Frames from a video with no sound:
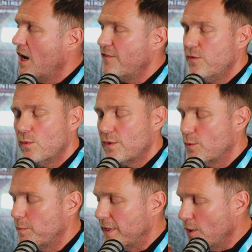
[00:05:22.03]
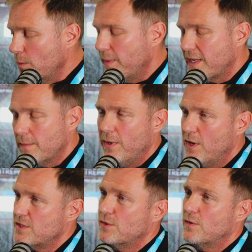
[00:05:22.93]
I thought there would be no better
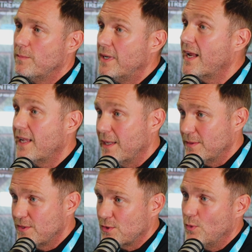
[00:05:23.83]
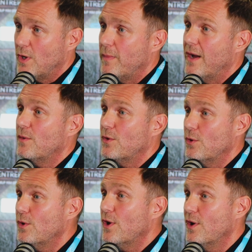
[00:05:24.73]
person on the planet to talk about
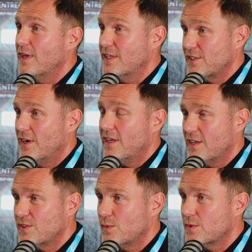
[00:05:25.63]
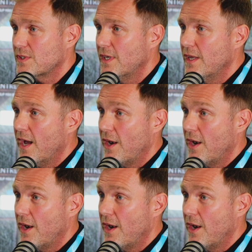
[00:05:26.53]
your early side hustles. Yes.